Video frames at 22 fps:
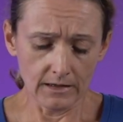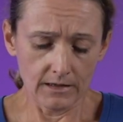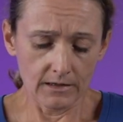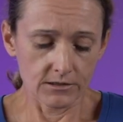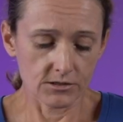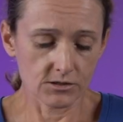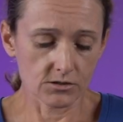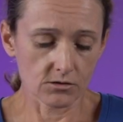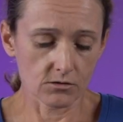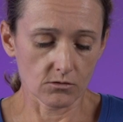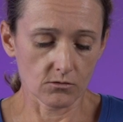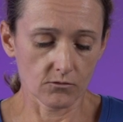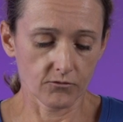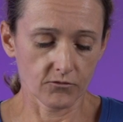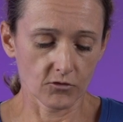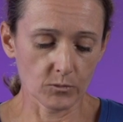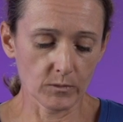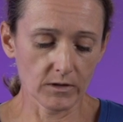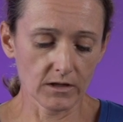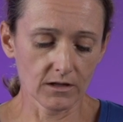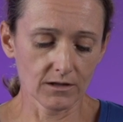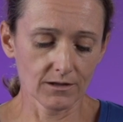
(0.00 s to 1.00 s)
So
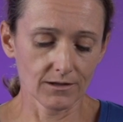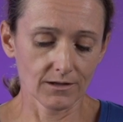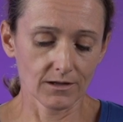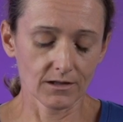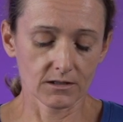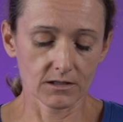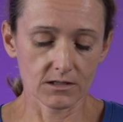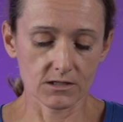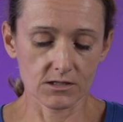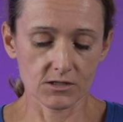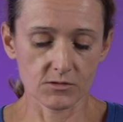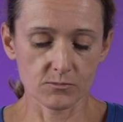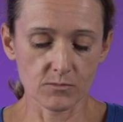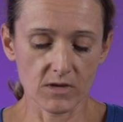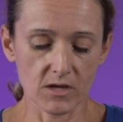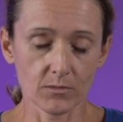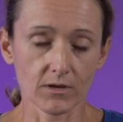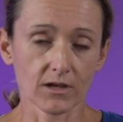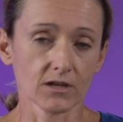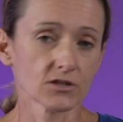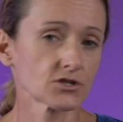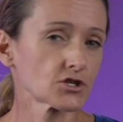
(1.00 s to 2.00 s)
for me, it is
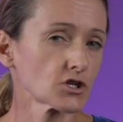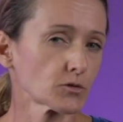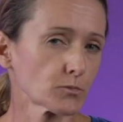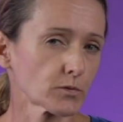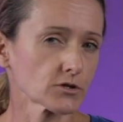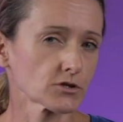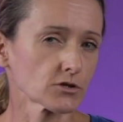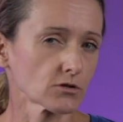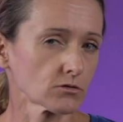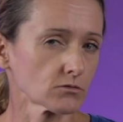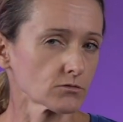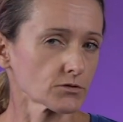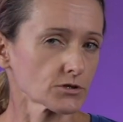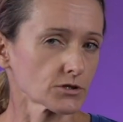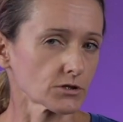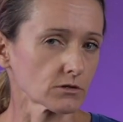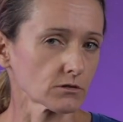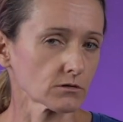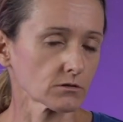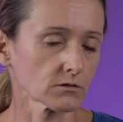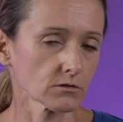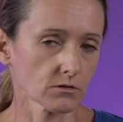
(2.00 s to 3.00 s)
maybe a cheaper
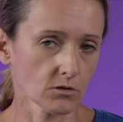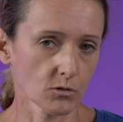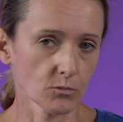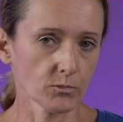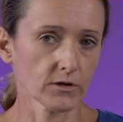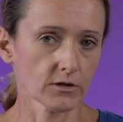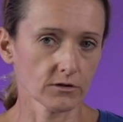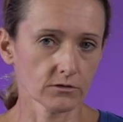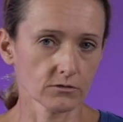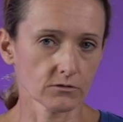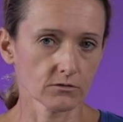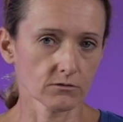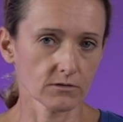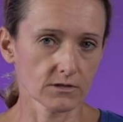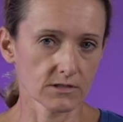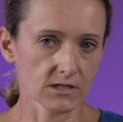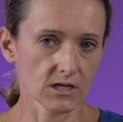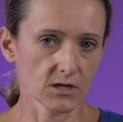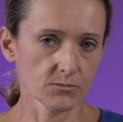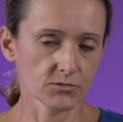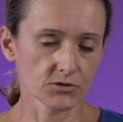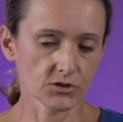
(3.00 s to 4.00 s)
solution compared to a
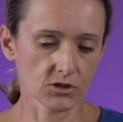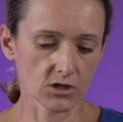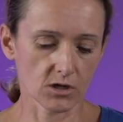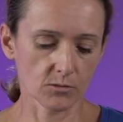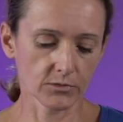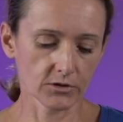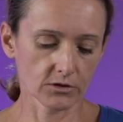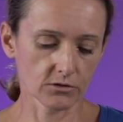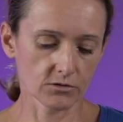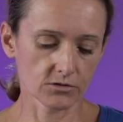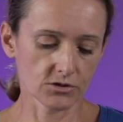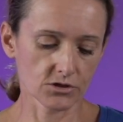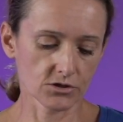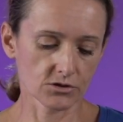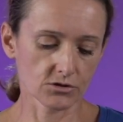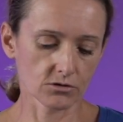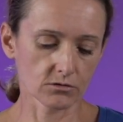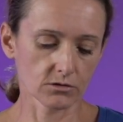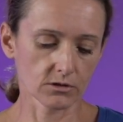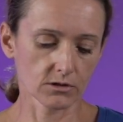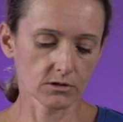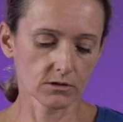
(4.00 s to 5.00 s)
slab strap because it's
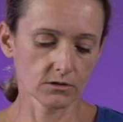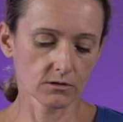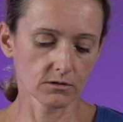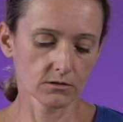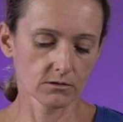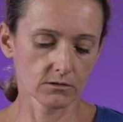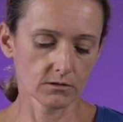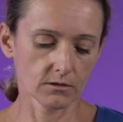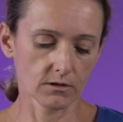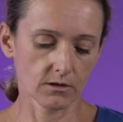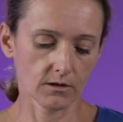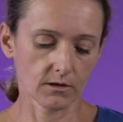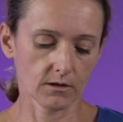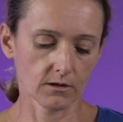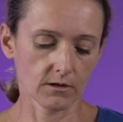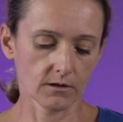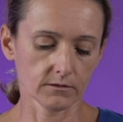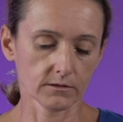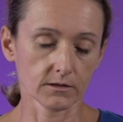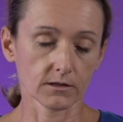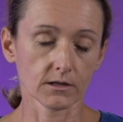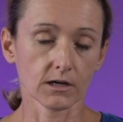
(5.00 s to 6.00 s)
only
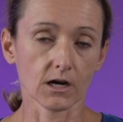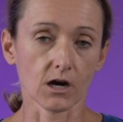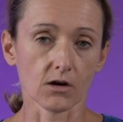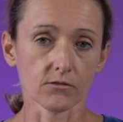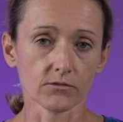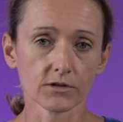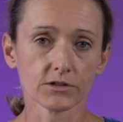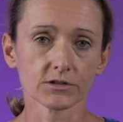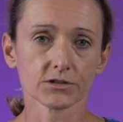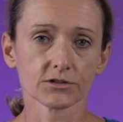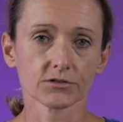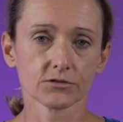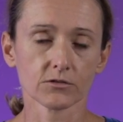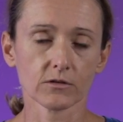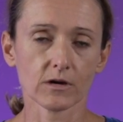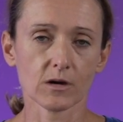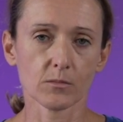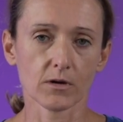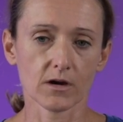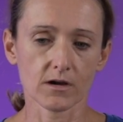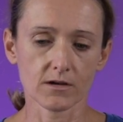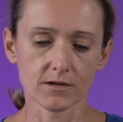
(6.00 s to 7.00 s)
the cover that you
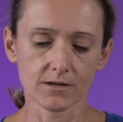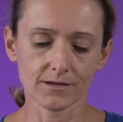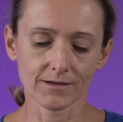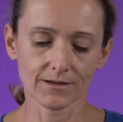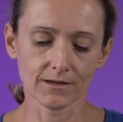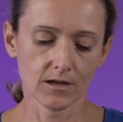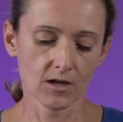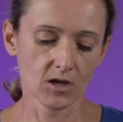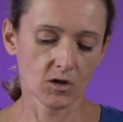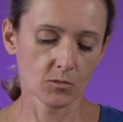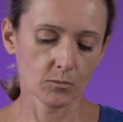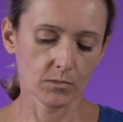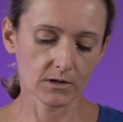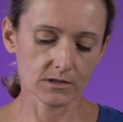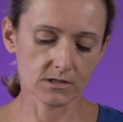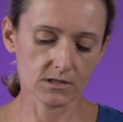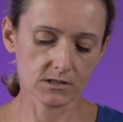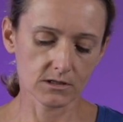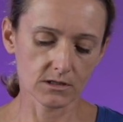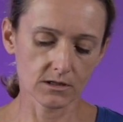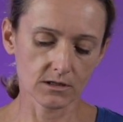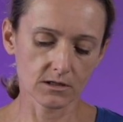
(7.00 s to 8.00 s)
are buying. But
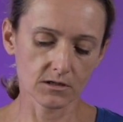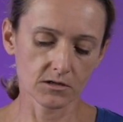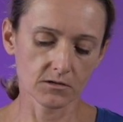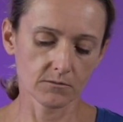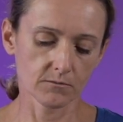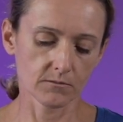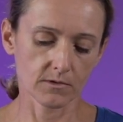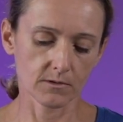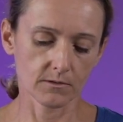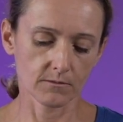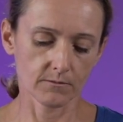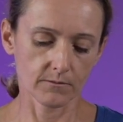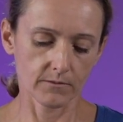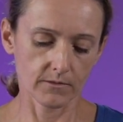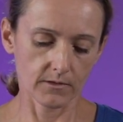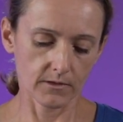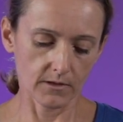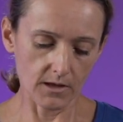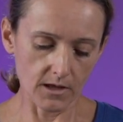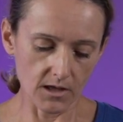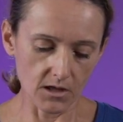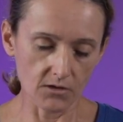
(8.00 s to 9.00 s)
still,
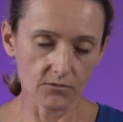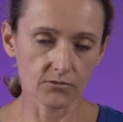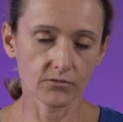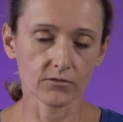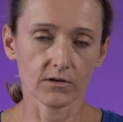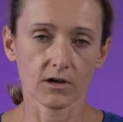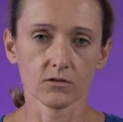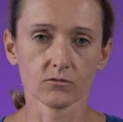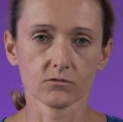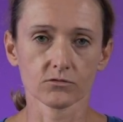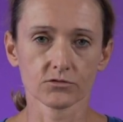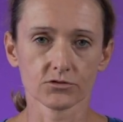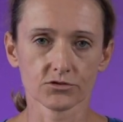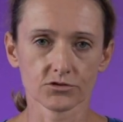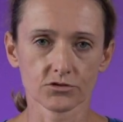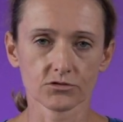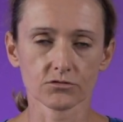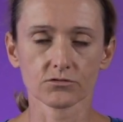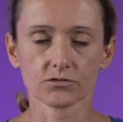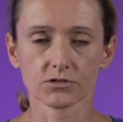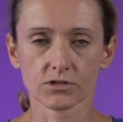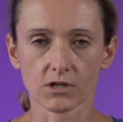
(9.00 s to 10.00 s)
if I would
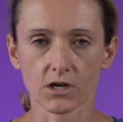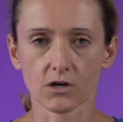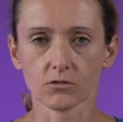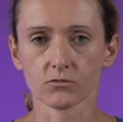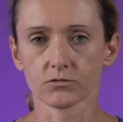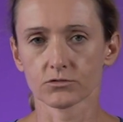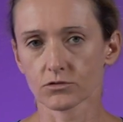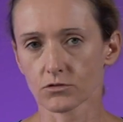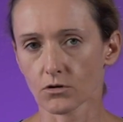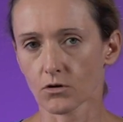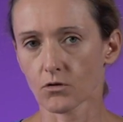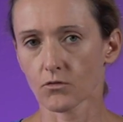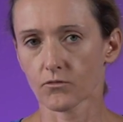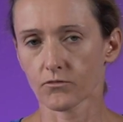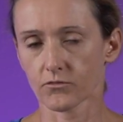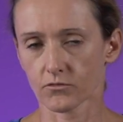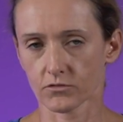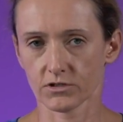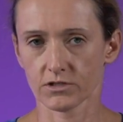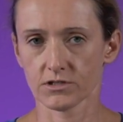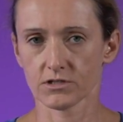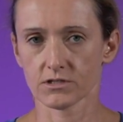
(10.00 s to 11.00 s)
choose, I would go
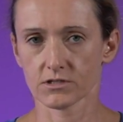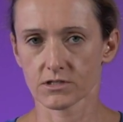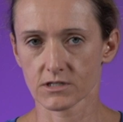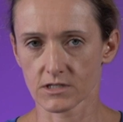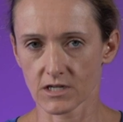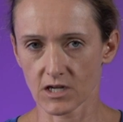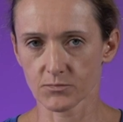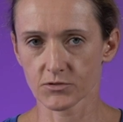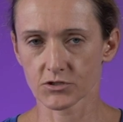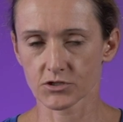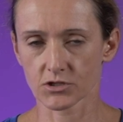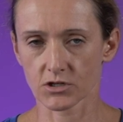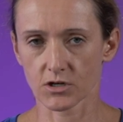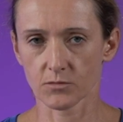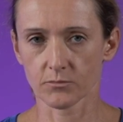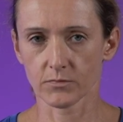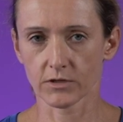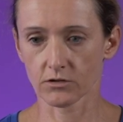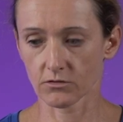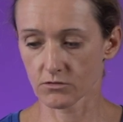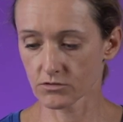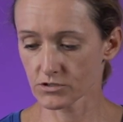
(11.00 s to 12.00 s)
for the slab strap
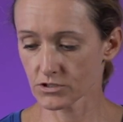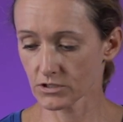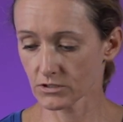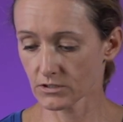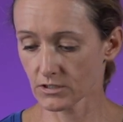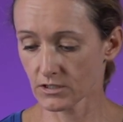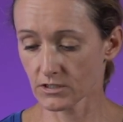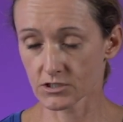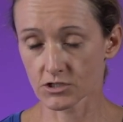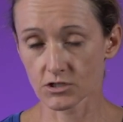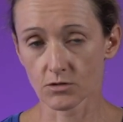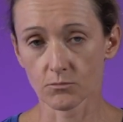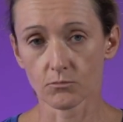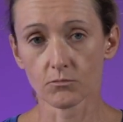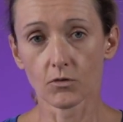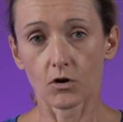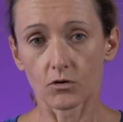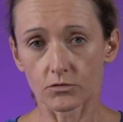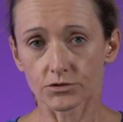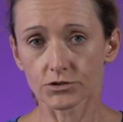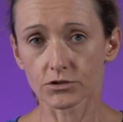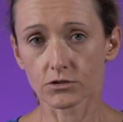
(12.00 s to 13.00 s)
because it has
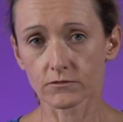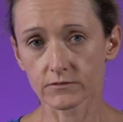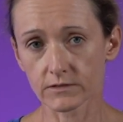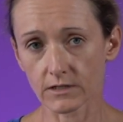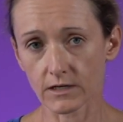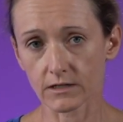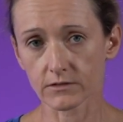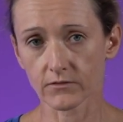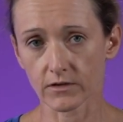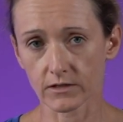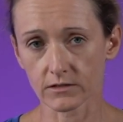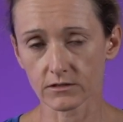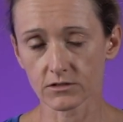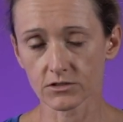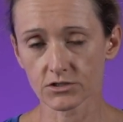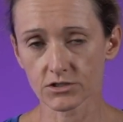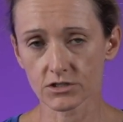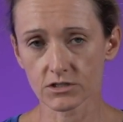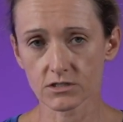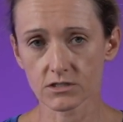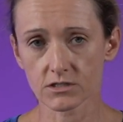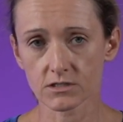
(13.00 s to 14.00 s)
most of the
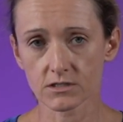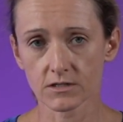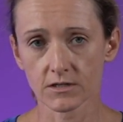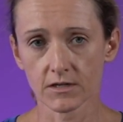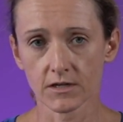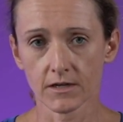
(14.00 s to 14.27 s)
advantages.